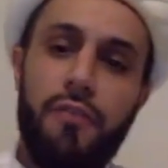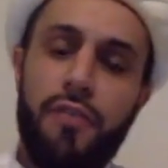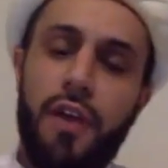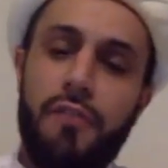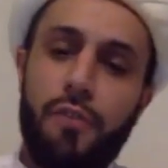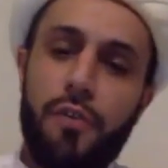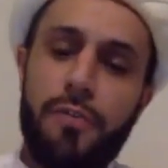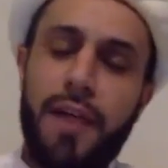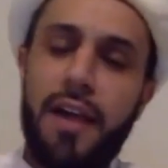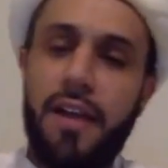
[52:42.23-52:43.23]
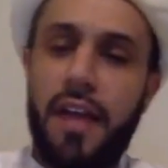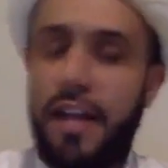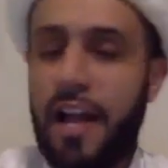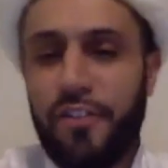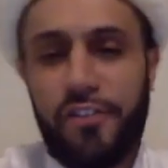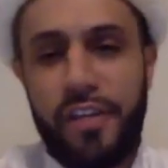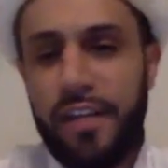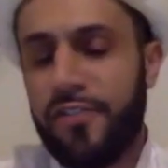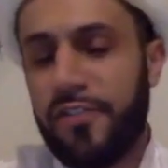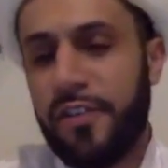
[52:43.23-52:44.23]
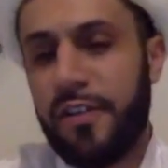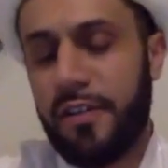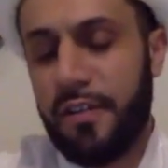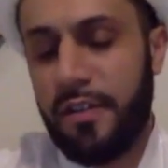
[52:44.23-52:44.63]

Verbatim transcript: of Uthman. And I just think it's